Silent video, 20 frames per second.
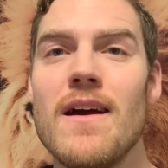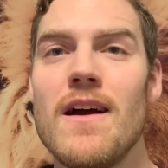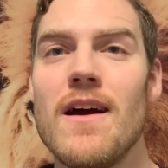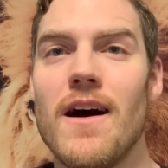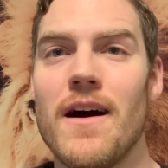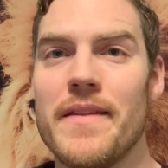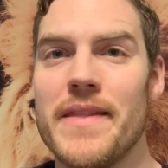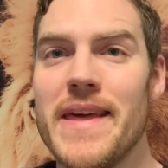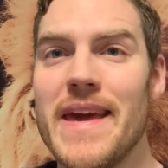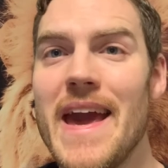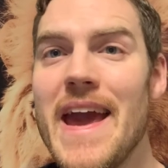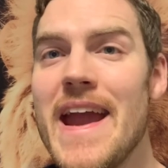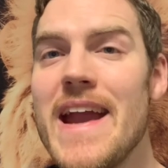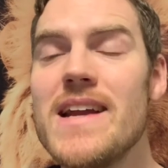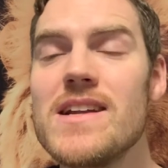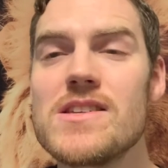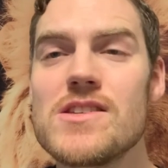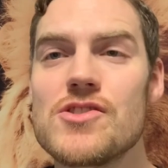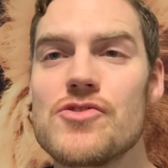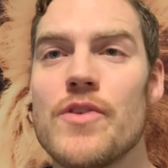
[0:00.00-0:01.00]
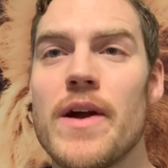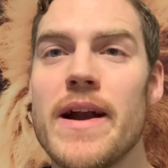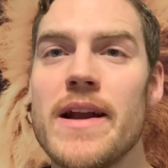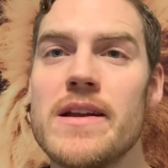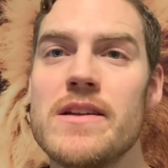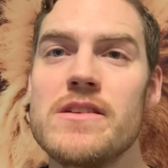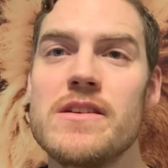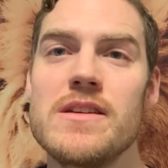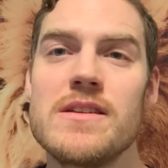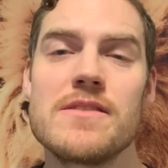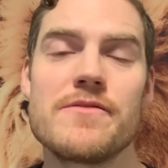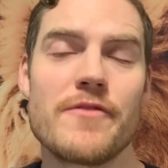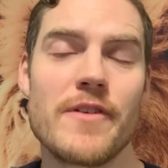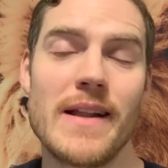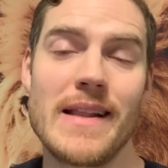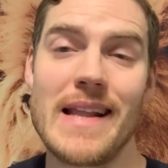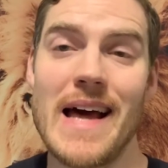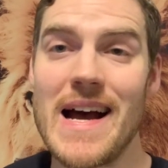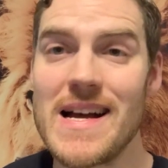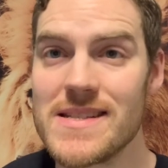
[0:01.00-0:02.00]
on the 8 strategies for
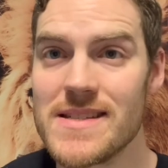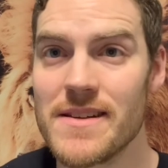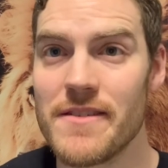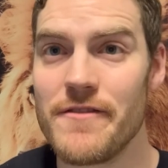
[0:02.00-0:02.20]
lasting